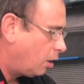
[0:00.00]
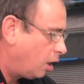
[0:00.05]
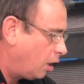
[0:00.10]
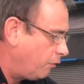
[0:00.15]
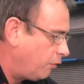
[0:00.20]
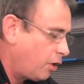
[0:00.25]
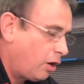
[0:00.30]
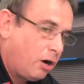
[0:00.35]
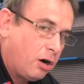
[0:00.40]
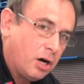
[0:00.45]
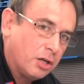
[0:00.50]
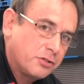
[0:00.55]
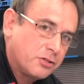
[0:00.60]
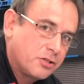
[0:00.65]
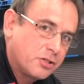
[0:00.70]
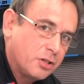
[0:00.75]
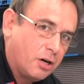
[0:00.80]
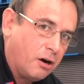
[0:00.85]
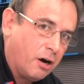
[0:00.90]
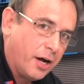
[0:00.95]
on the hot
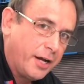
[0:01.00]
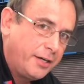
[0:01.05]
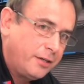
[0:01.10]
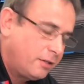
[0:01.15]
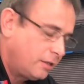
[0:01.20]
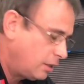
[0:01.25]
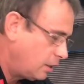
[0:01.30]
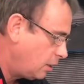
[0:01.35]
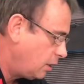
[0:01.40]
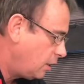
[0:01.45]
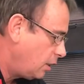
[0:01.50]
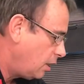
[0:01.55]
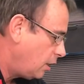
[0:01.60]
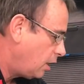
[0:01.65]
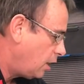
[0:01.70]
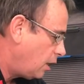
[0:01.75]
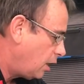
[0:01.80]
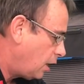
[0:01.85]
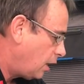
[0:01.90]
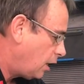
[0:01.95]
side
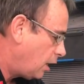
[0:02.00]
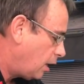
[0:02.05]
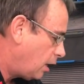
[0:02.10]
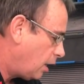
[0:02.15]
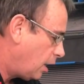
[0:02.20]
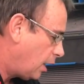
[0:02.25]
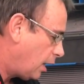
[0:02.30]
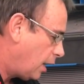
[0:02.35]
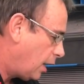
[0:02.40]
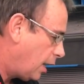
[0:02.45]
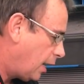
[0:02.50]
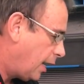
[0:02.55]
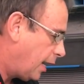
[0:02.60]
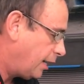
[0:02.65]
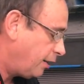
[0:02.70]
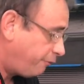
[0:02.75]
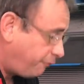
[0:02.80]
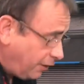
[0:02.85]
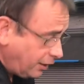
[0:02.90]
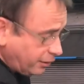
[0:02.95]

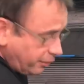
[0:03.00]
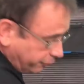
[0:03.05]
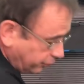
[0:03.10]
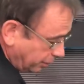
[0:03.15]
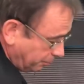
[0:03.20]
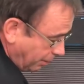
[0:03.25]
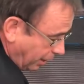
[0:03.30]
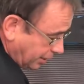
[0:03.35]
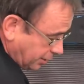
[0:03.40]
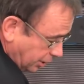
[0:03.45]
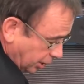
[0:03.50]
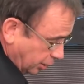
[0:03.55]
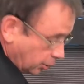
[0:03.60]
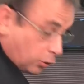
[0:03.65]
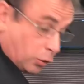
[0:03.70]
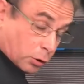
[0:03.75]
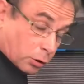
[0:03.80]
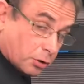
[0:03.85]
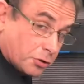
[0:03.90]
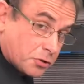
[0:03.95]
and effectively makes the
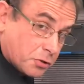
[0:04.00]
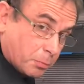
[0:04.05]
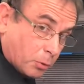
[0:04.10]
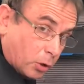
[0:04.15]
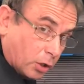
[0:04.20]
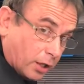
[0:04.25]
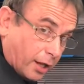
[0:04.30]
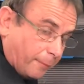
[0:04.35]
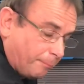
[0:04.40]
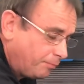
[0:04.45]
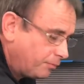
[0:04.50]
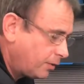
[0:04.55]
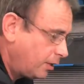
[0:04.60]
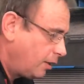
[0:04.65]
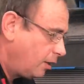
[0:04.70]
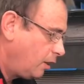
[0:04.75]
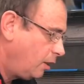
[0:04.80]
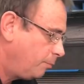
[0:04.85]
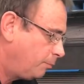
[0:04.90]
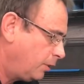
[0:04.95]
intercooler smaller.
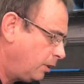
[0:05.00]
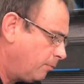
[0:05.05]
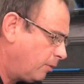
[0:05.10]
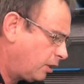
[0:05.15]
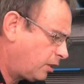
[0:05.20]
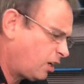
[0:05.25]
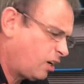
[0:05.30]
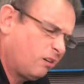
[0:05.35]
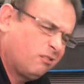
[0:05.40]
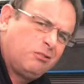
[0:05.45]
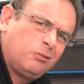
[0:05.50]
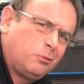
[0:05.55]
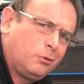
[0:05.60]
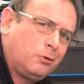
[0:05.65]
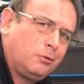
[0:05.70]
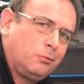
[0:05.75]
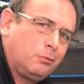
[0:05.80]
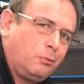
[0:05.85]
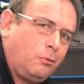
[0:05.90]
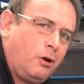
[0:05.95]
But you might go,
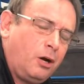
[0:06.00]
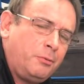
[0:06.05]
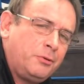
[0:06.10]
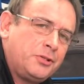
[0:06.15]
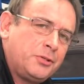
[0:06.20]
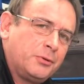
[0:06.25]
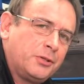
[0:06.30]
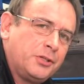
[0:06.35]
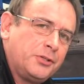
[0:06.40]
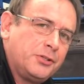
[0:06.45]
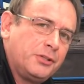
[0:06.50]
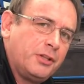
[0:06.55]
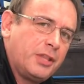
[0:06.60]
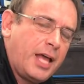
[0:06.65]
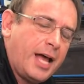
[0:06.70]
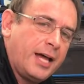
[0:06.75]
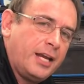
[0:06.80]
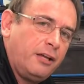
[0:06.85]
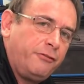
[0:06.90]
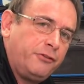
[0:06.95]
well, why would you want to do
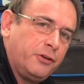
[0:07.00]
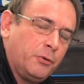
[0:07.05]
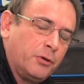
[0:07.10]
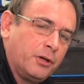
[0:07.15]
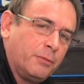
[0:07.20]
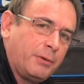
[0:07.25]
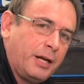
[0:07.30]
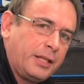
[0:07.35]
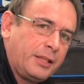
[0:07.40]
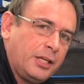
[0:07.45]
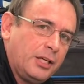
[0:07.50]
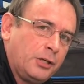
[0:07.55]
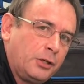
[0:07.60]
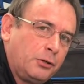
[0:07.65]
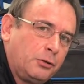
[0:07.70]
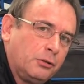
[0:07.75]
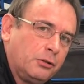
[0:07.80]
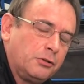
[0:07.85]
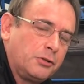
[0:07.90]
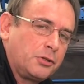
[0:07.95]
that if you want to make the
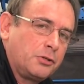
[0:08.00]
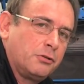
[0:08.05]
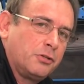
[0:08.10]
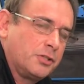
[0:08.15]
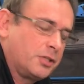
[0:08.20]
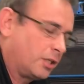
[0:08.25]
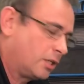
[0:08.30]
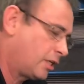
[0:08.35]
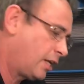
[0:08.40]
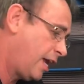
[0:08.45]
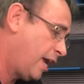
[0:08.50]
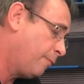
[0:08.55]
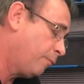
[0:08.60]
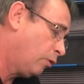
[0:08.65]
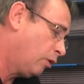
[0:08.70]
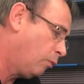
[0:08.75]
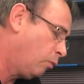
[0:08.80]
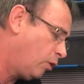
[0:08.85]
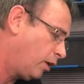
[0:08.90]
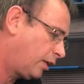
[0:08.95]
intercooler as good as it can?
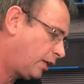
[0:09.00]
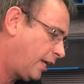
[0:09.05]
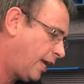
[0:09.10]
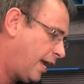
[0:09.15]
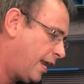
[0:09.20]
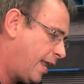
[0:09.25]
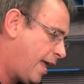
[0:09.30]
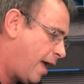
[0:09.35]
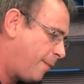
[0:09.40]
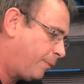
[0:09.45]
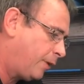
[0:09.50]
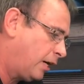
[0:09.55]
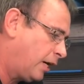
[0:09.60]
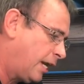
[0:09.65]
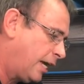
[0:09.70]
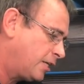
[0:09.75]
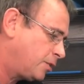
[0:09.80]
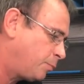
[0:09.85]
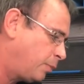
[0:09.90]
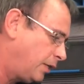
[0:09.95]
Well, what can happen,
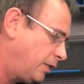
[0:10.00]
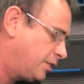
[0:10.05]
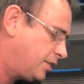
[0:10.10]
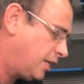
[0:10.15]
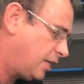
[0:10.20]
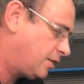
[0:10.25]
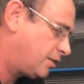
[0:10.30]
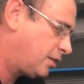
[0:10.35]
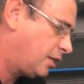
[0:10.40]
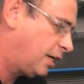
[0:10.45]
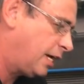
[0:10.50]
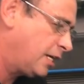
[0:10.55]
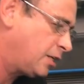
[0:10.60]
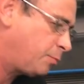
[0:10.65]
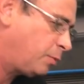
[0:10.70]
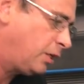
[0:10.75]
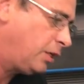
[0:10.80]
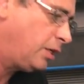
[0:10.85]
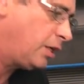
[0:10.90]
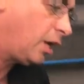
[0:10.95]
it has been tested, it has
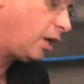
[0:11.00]
been